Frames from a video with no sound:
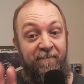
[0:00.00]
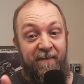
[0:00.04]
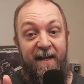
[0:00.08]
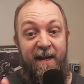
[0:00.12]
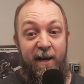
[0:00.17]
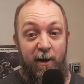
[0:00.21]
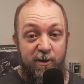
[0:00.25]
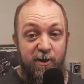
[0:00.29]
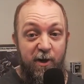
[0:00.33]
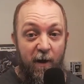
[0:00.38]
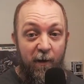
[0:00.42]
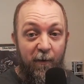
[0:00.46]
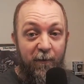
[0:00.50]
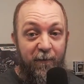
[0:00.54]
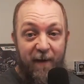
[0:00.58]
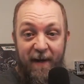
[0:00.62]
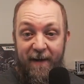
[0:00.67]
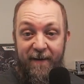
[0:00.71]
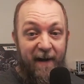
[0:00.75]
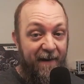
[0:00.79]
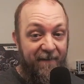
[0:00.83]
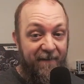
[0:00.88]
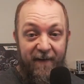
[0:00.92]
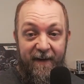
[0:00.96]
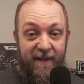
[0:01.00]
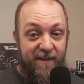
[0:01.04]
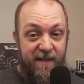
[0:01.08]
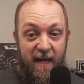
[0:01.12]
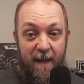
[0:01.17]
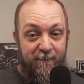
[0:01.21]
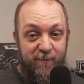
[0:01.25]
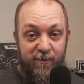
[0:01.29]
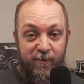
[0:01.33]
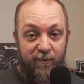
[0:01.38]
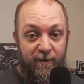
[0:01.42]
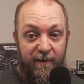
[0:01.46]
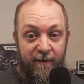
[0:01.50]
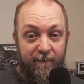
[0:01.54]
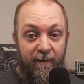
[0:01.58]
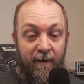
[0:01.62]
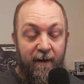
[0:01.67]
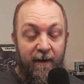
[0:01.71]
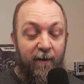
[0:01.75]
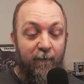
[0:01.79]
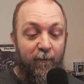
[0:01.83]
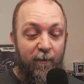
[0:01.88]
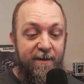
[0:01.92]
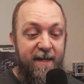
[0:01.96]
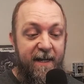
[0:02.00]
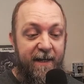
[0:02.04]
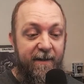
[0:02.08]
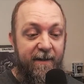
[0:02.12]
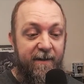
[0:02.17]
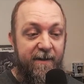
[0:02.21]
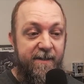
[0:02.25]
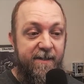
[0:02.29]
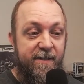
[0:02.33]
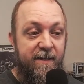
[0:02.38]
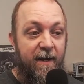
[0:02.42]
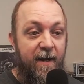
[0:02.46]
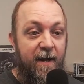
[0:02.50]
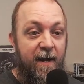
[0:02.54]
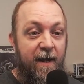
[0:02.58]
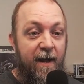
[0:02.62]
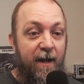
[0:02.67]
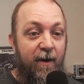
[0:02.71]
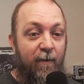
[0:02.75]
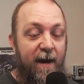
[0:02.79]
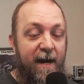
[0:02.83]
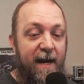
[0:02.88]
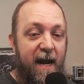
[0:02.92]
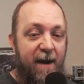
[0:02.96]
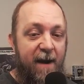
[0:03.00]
Here's another thing that I think is absolutely ridiculous, right?